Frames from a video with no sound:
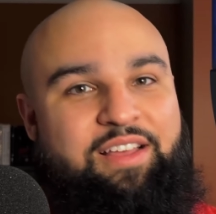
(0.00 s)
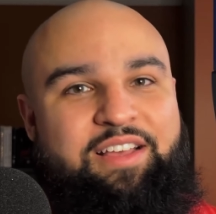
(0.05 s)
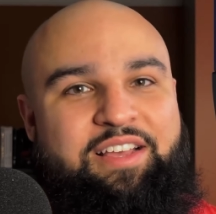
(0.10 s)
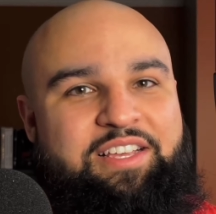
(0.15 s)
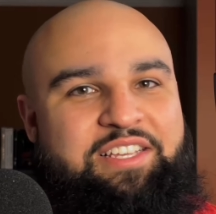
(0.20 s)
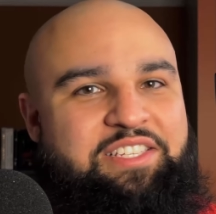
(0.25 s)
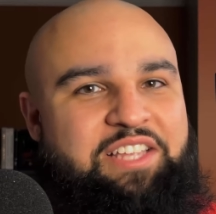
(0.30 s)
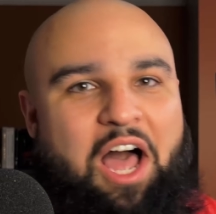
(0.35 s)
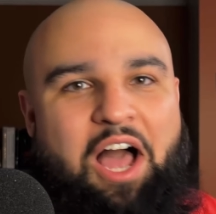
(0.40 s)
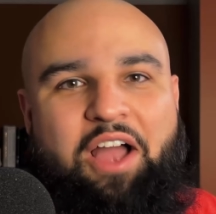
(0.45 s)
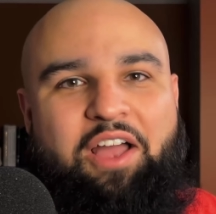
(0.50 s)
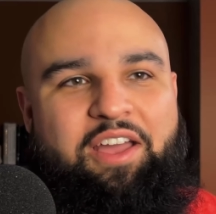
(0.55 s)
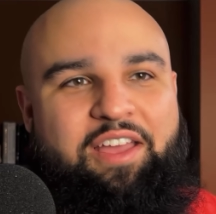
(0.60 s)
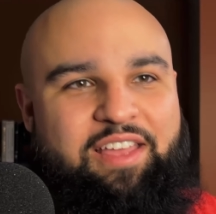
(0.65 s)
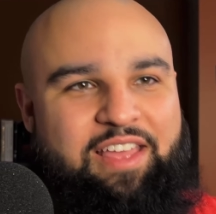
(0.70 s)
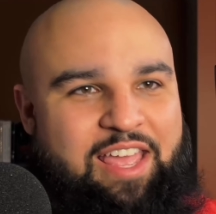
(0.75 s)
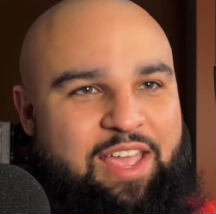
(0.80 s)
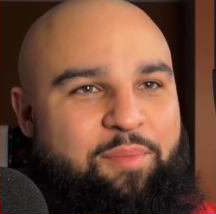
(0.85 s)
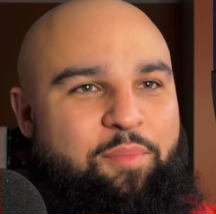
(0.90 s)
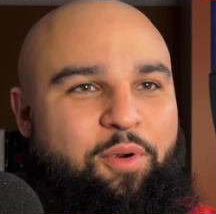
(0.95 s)
stock
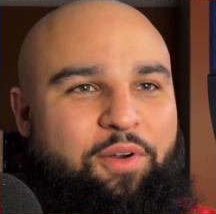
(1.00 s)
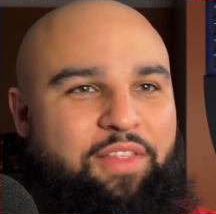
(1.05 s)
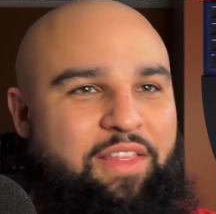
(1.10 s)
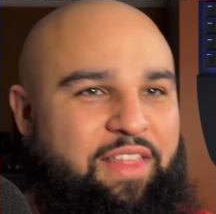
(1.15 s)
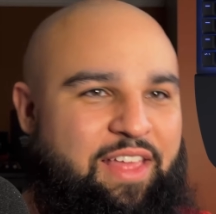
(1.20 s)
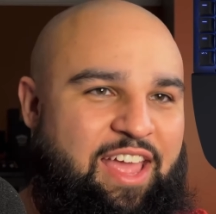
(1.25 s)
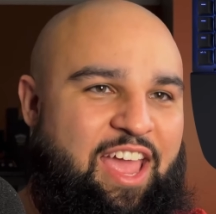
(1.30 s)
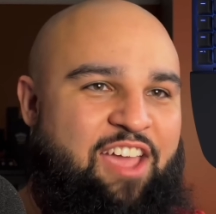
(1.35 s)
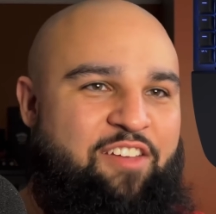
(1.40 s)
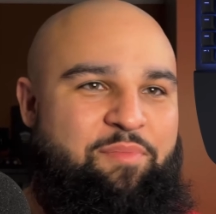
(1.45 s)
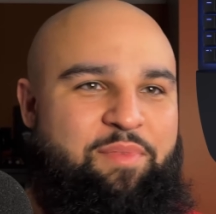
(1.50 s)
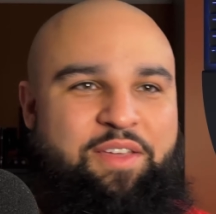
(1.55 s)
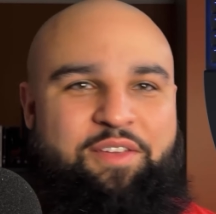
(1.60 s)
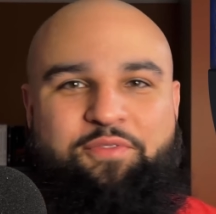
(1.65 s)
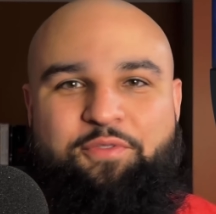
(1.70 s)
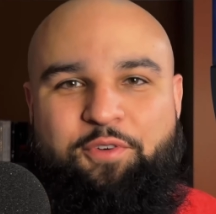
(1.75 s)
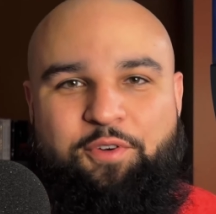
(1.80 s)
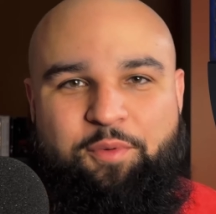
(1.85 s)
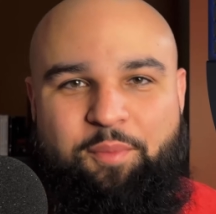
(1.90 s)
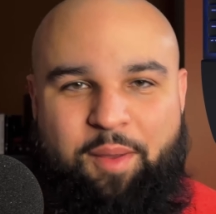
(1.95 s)
keyboard that they gave me
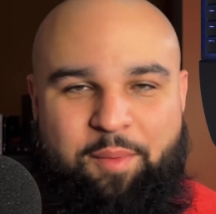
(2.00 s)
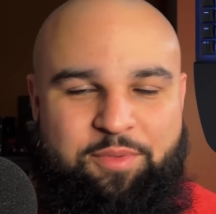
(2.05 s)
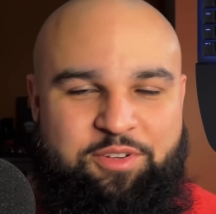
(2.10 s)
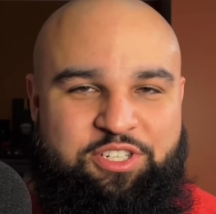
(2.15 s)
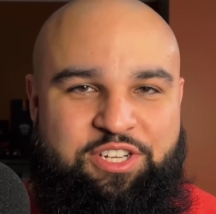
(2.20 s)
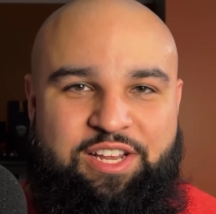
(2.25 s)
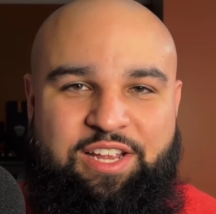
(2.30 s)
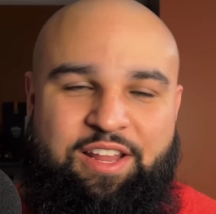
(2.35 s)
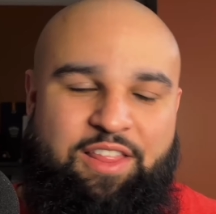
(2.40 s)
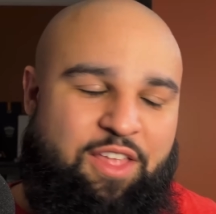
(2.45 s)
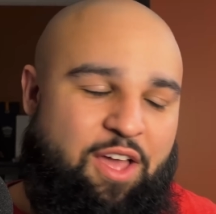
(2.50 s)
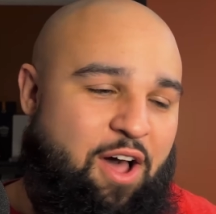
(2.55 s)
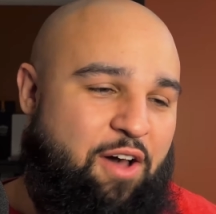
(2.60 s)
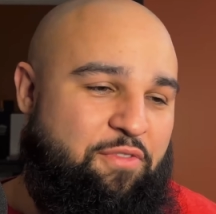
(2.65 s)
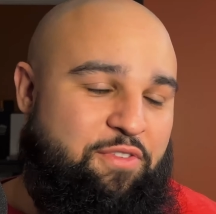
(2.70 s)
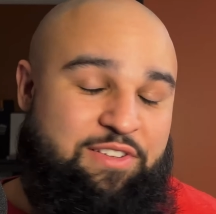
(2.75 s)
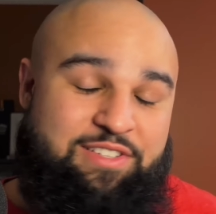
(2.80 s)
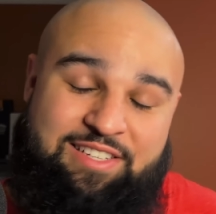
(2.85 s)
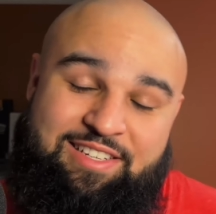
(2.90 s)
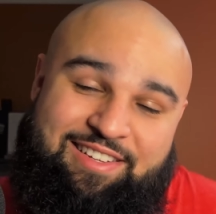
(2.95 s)
for my machine in the
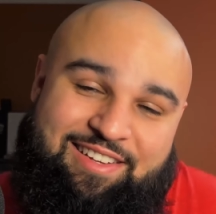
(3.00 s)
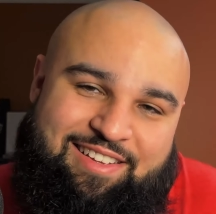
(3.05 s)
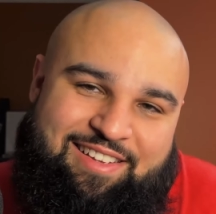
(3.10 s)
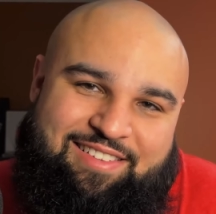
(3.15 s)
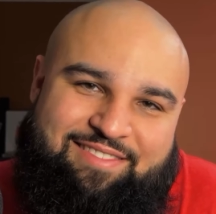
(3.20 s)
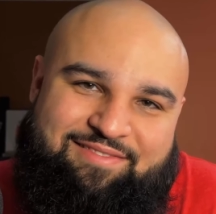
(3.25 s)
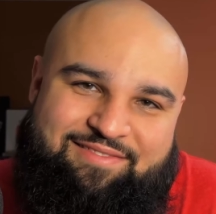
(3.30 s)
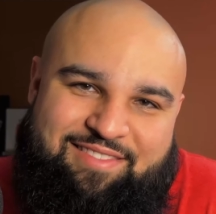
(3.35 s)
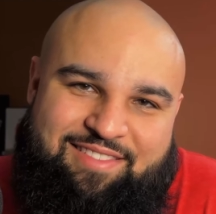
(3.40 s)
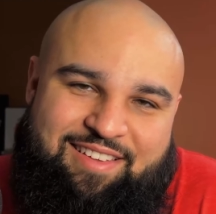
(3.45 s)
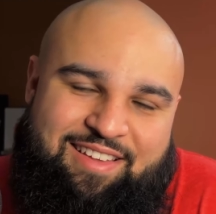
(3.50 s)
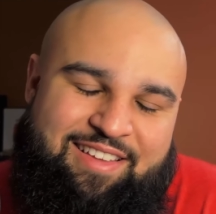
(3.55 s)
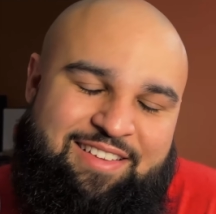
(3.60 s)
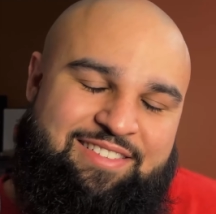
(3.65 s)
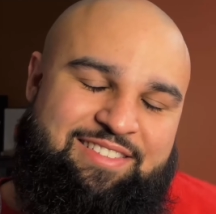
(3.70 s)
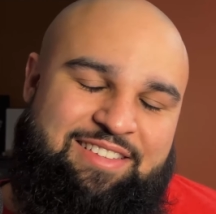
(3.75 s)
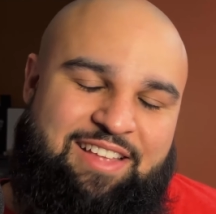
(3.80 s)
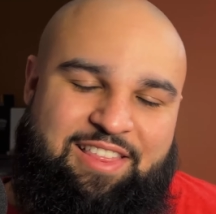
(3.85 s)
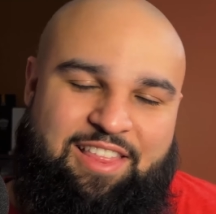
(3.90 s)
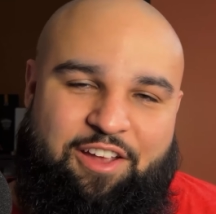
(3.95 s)
office, and it's
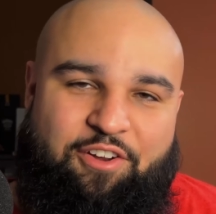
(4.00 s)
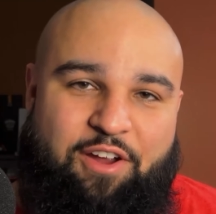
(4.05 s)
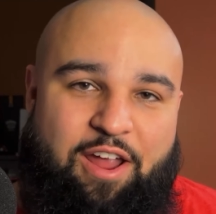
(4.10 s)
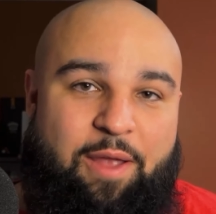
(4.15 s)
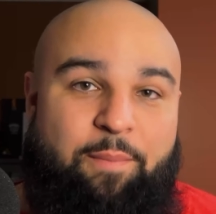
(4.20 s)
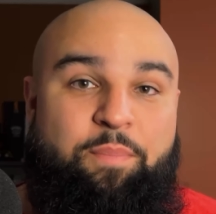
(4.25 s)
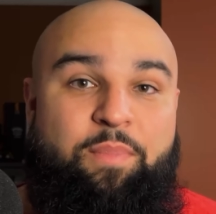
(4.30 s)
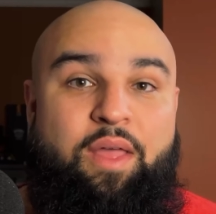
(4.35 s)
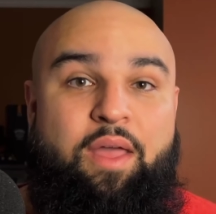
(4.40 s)
not that great.